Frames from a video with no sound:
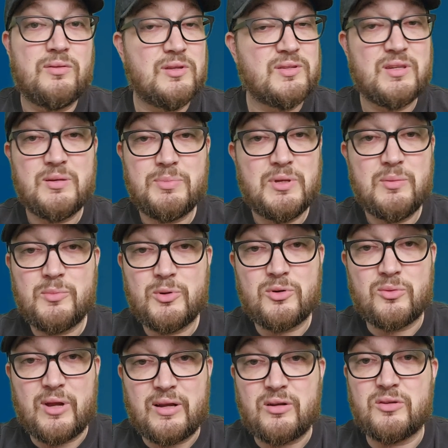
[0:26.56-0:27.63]
This campaign
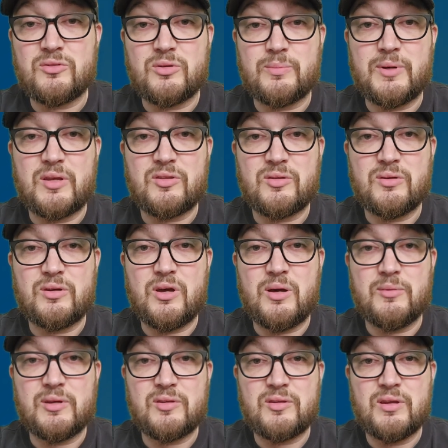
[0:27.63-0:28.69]
broke records for Pesto
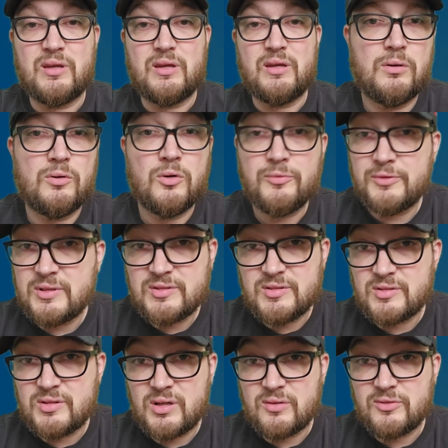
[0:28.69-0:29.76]
Comics. Hopefully it's
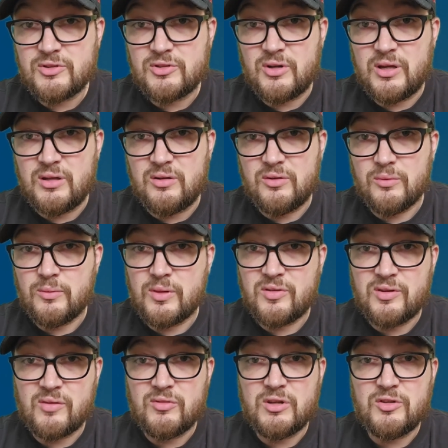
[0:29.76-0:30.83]
the start of a trend, with
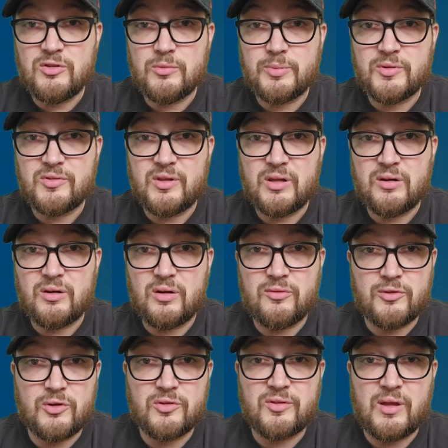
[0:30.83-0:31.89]
72% of
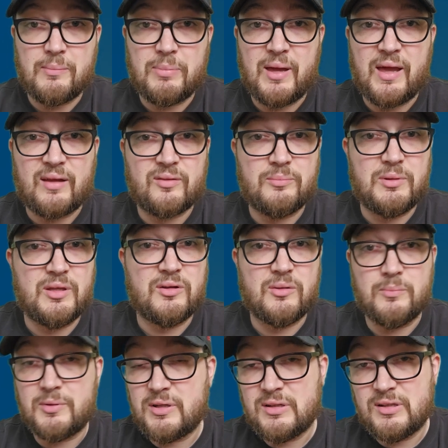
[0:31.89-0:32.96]
those that backed being
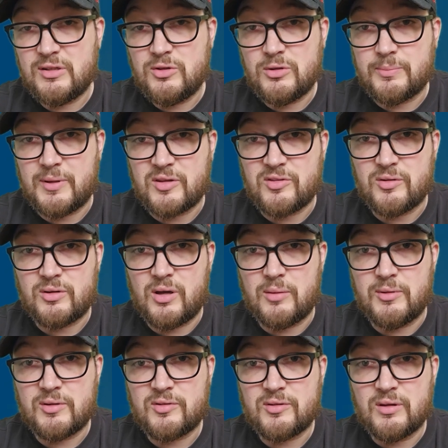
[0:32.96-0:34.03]
completely new to Pesto
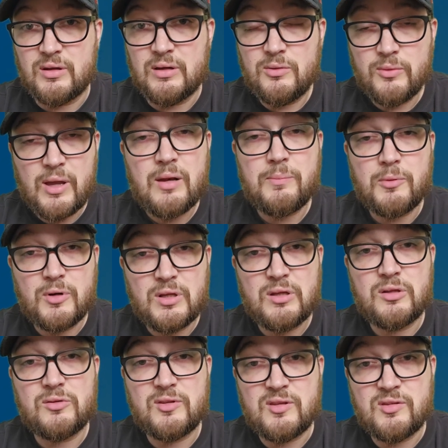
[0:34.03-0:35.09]
Comics. We had a
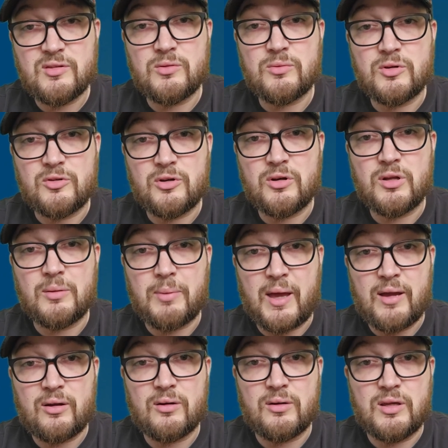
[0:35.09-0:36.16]
pretty decent returning
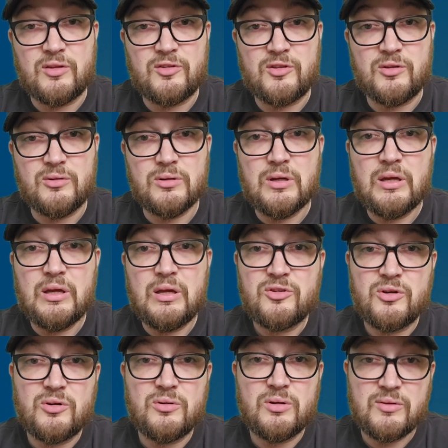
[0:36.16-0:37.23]
backer rate too,
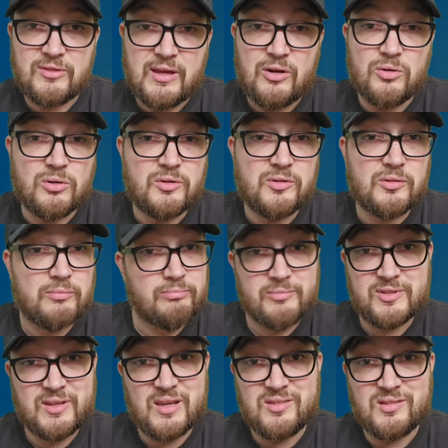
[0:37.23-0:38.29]
so if that holds,
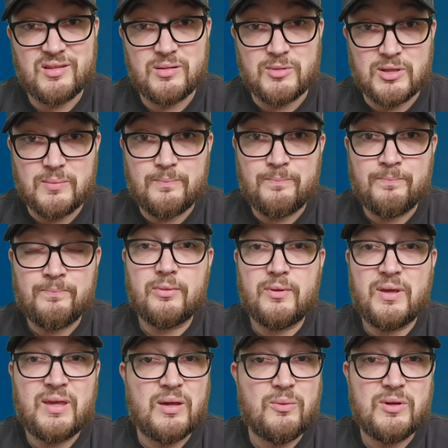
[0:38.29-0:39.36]
sky's the limit.
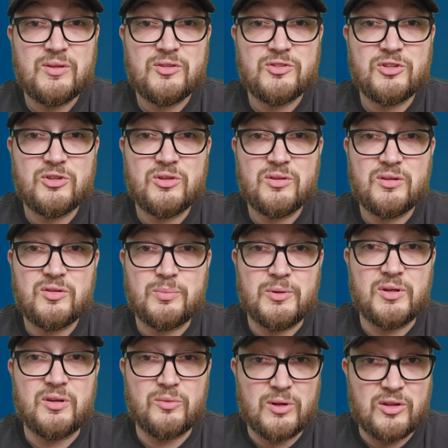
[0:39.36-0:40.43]
I can't wait to show you this
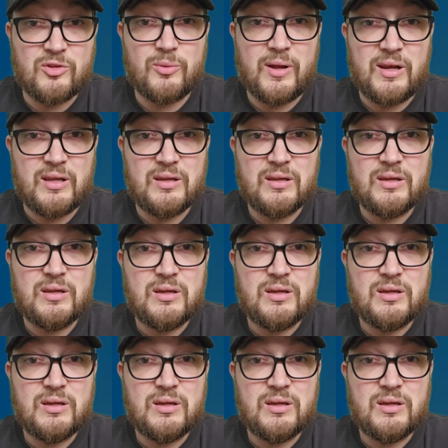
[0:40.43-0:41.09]
book when it's ready.